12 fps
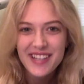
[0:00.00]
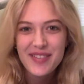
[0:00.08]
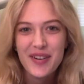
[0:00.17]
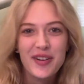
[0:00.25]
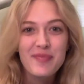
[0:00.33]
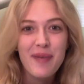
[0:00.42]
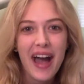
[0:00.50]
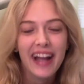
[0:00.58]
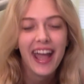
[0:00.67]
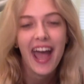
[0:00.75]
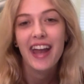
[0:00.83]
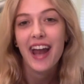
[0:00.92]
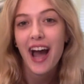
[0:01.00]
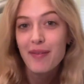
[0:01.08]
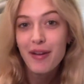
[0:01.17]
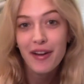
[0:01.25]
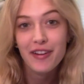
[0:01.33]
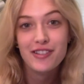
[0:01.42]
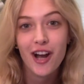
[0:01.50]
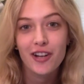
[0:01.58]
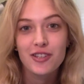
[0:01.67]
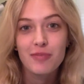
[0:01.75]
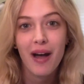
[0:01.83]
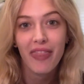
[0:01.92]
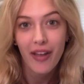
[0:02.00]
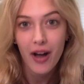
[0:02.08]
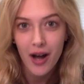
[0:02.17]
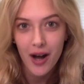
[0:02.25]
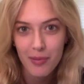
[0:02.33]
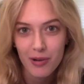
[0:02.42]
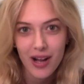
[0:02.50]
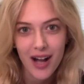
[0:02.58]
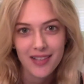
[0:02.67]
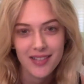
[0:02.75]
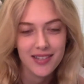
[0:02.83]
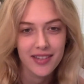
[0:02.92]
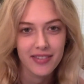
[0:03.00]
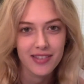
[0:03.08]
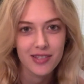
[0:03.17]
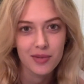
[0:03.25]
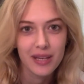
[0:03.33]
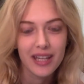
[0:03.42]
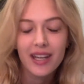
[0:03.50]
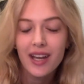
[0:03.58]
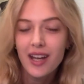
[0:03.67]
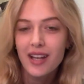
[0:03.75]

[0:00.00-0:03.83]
welcome back, and I'm here to talk to you about the Hubble constant this week.